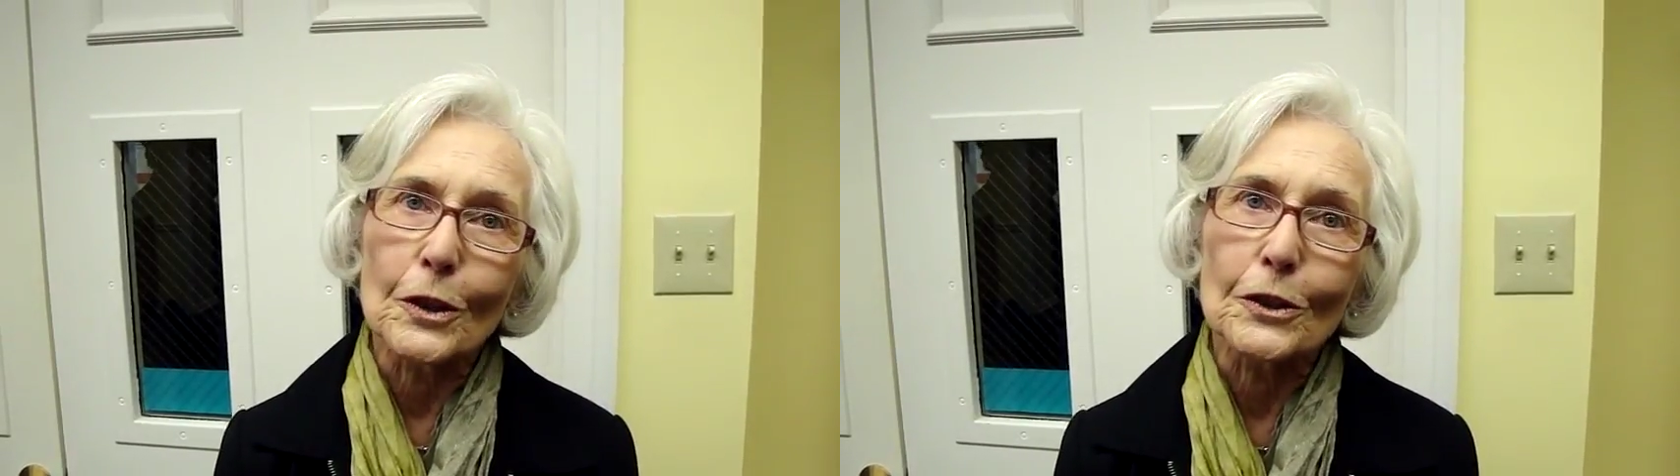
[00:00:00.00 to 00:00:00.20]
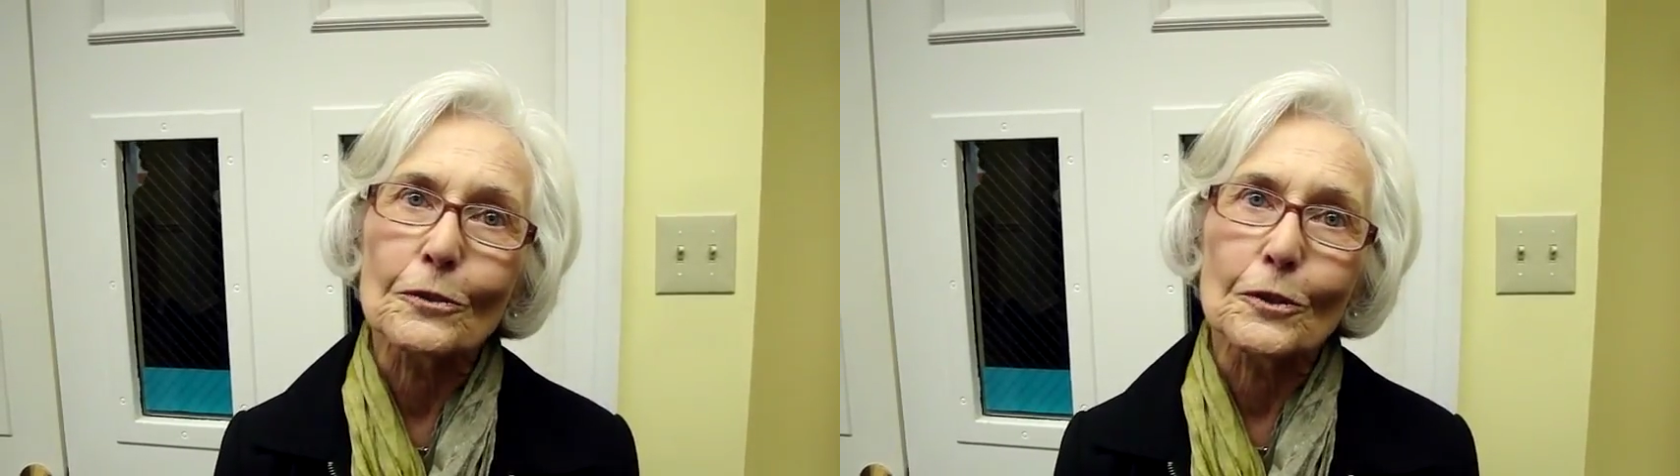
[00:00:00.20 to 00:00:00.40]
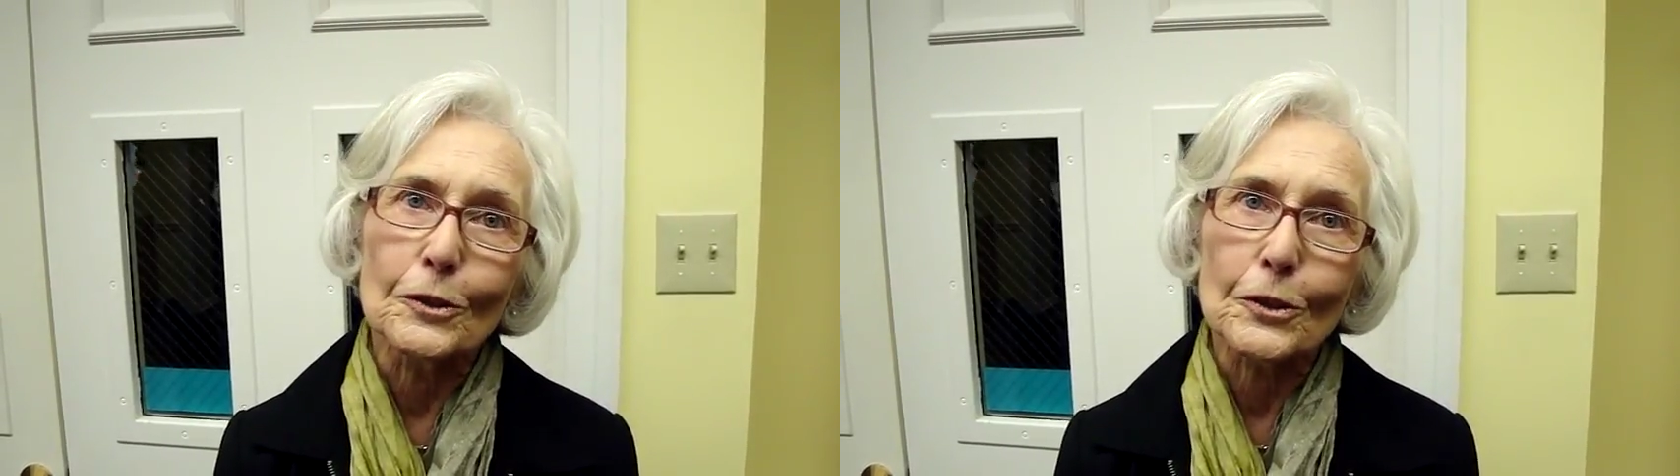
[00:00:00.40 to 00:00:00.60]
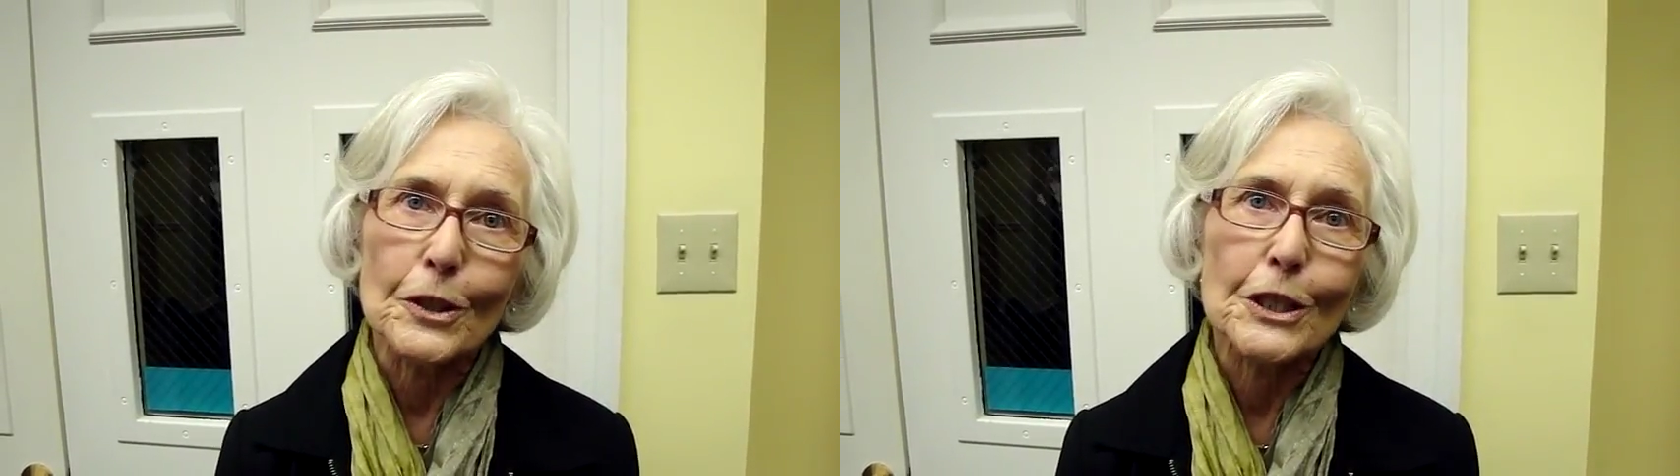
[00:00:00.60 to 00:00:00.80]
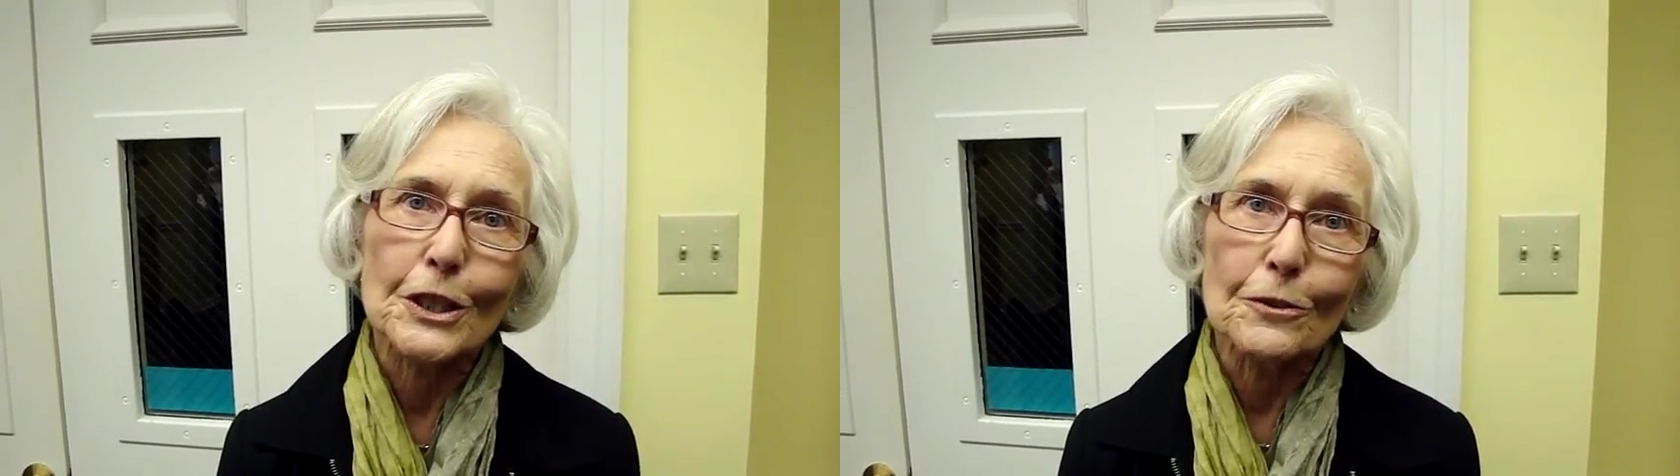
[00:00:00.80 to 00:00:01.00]
wonderful
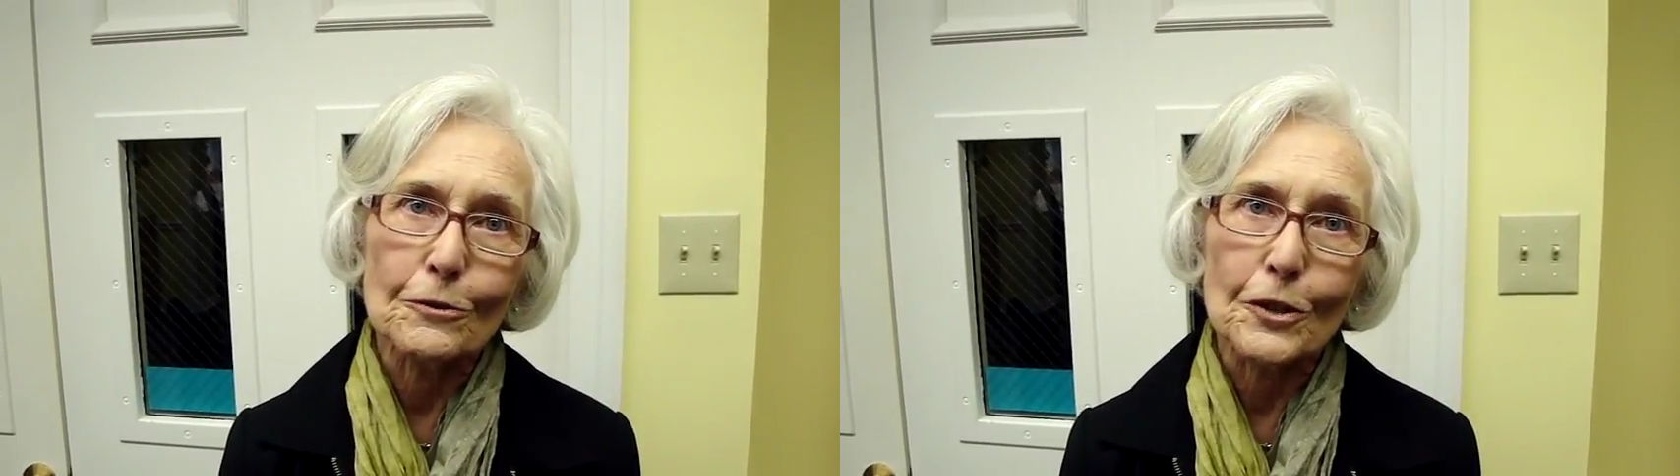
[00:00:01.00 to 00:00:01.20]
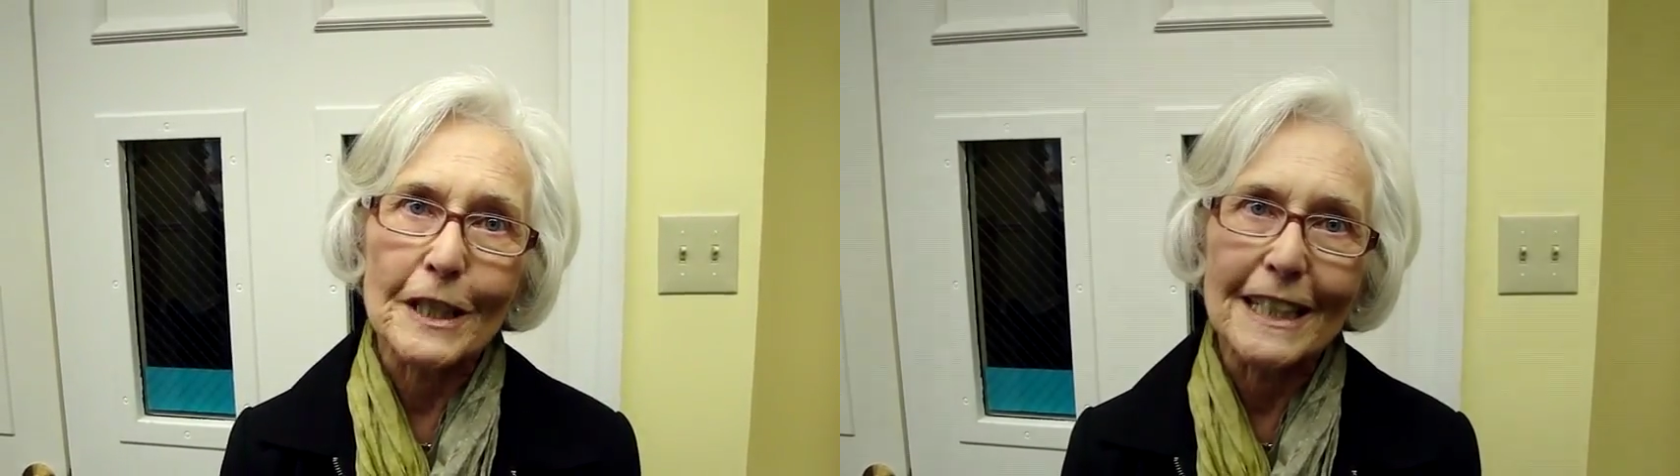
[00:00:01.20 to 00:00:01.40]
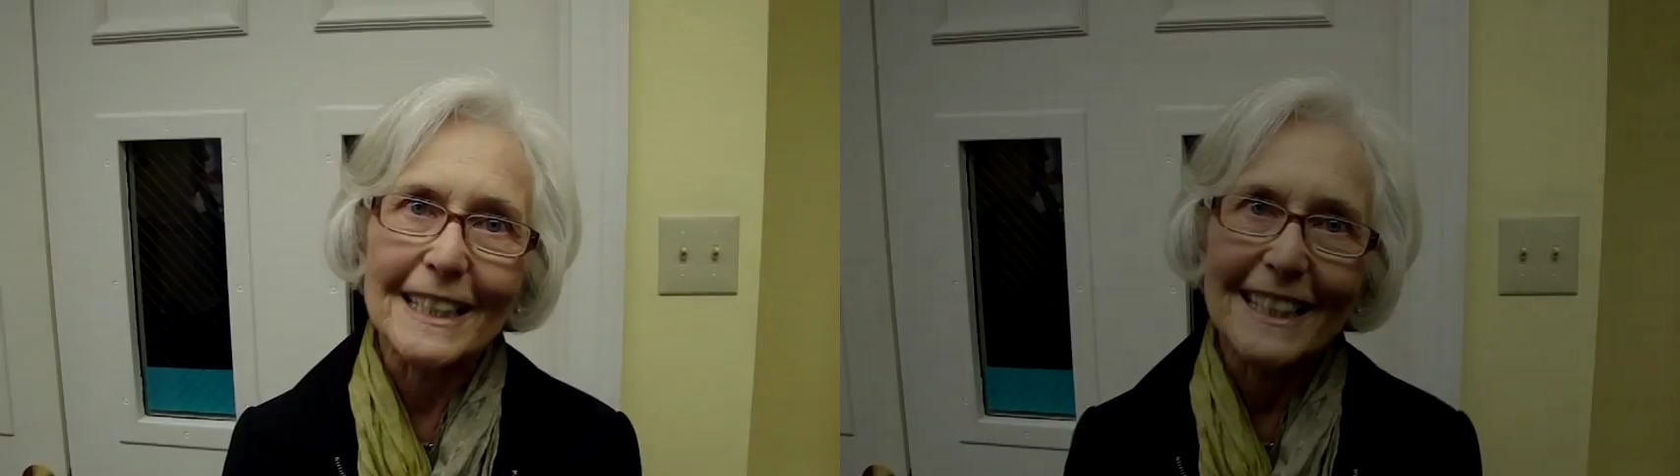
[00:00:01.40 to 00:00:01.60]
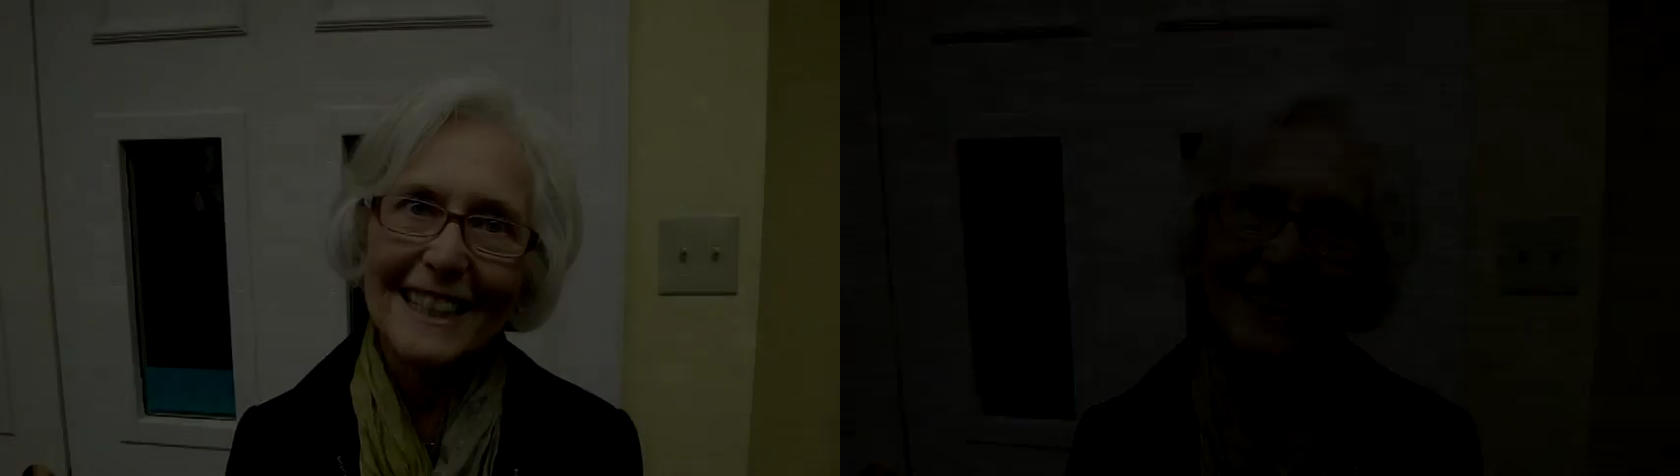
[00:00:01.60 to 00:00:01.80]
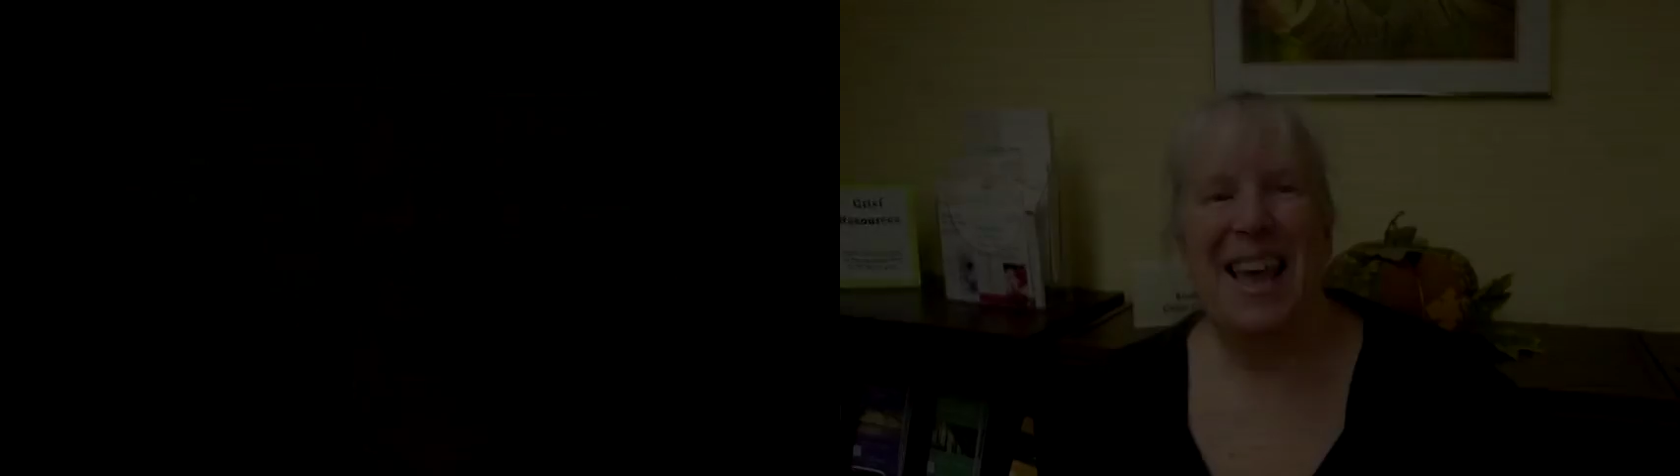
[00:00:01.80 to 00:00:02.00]
Christian friends.